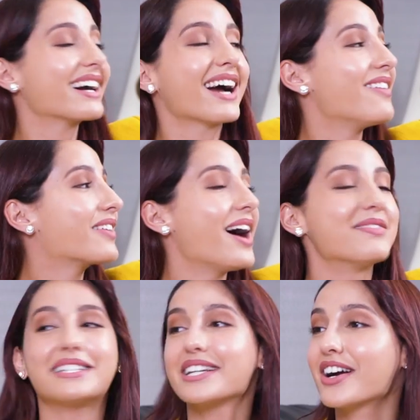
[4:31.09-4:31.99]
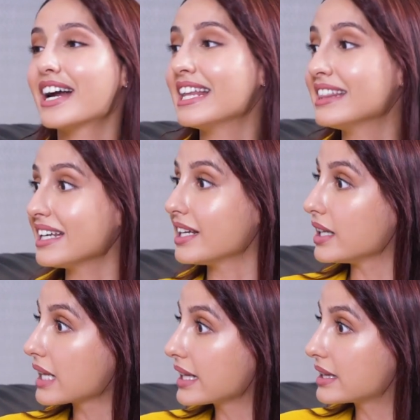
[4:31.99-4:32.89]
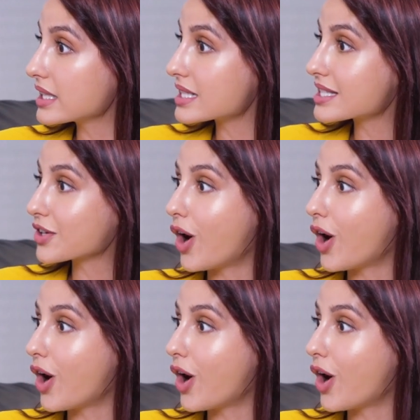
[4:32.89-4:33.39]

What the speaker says: Come, come, see her Hindi! Like this,